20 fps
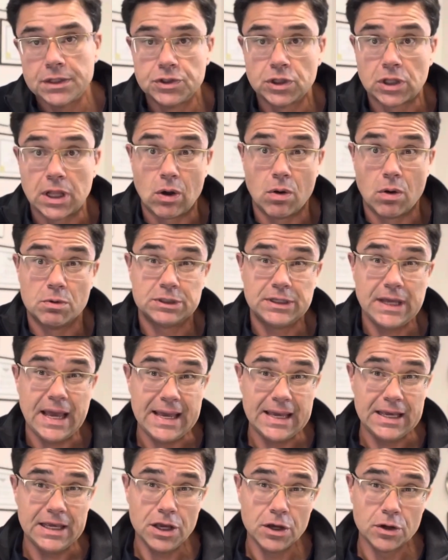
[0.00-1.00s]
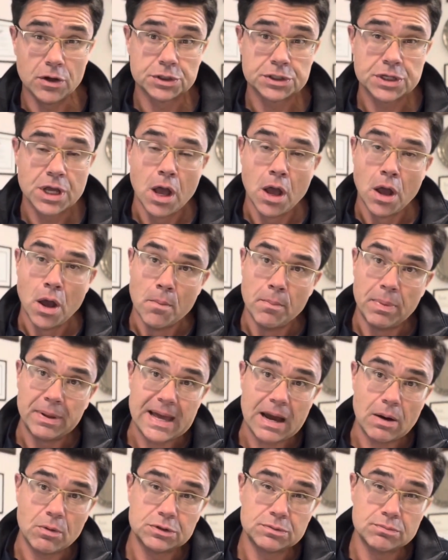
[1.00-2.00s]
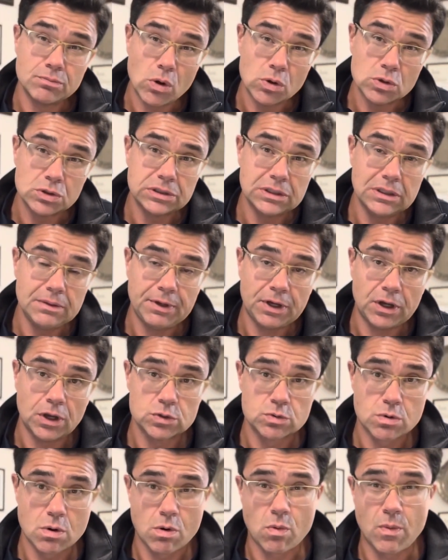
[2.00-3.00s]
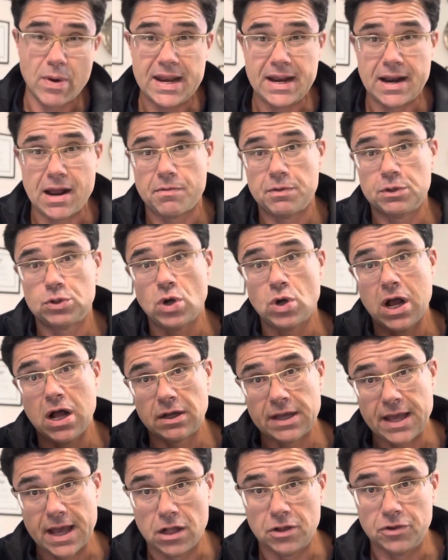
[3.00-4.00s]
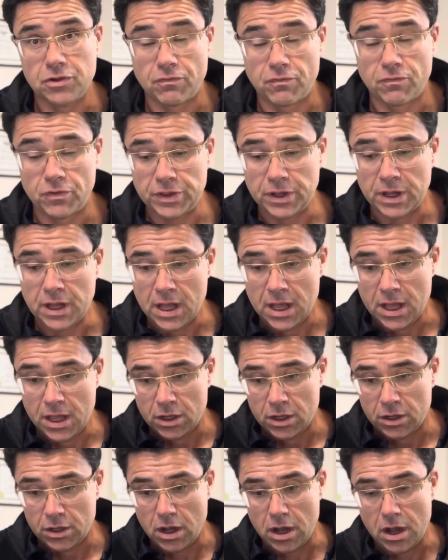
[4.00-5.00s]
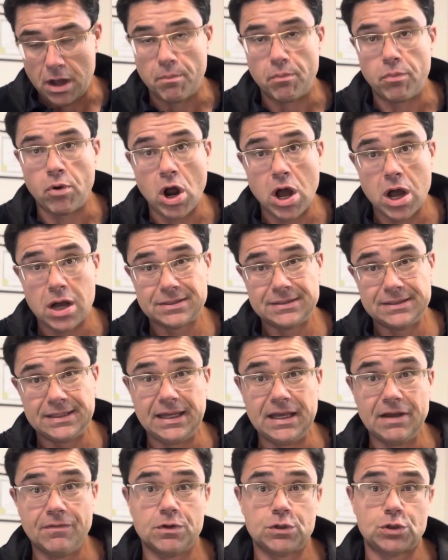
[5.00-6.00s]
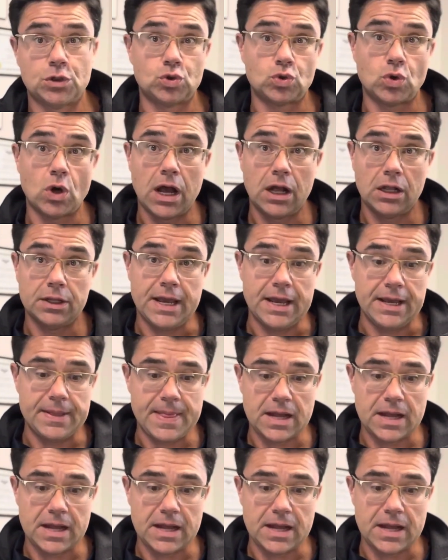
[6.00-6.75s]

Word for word: It took like almost eight years, but that was mostly because we were waiting on the trial calendar for the uh, Bronx to give us a trial date.